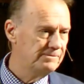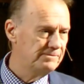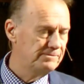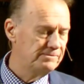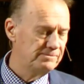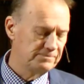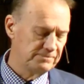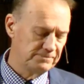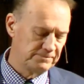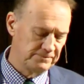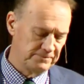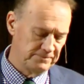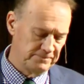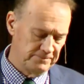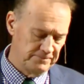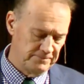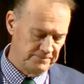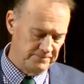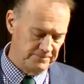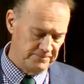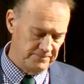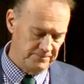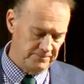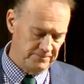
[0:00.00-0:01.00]

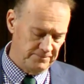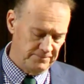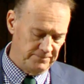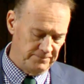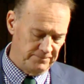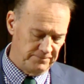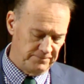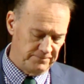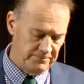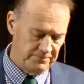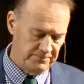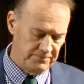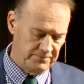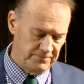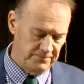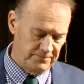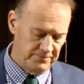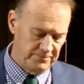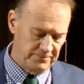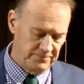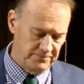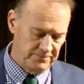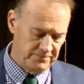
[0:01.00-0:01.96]
[no speech]